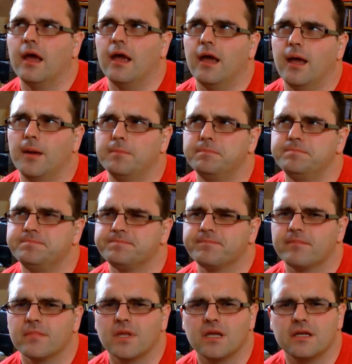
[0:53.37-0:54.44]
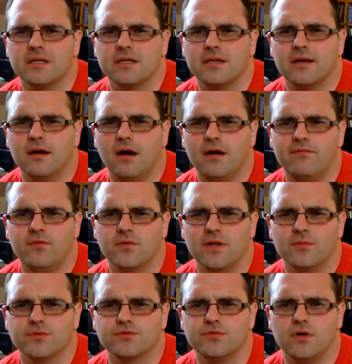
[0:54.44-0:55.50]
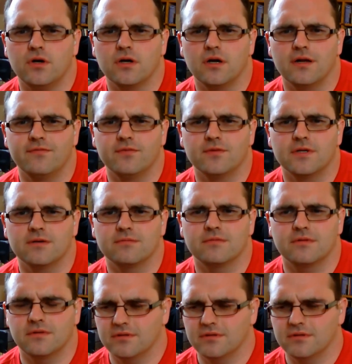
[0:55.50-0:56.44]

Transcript: I thought that was wrong. I thought a